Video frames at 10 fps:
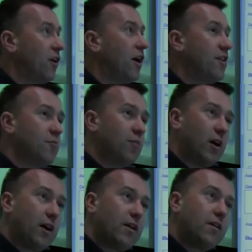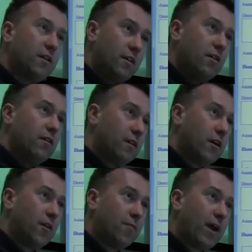guided by
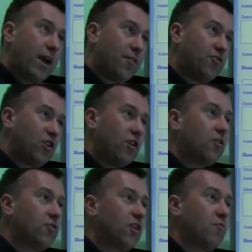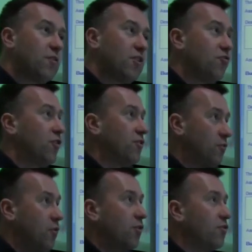um, how the G R C administrator
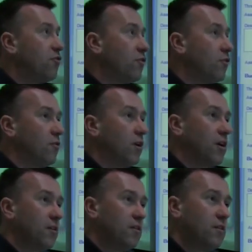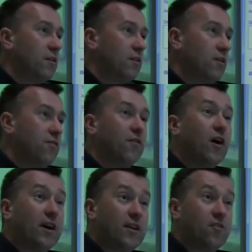wants to uh,
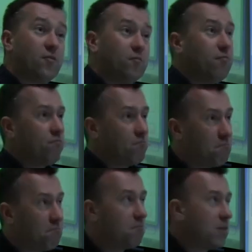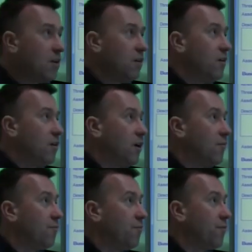advise
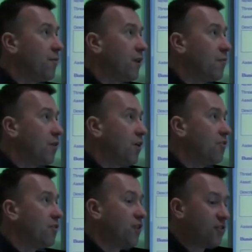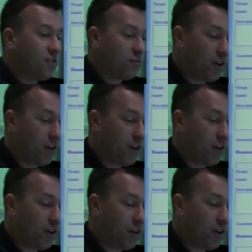um, the person assessing the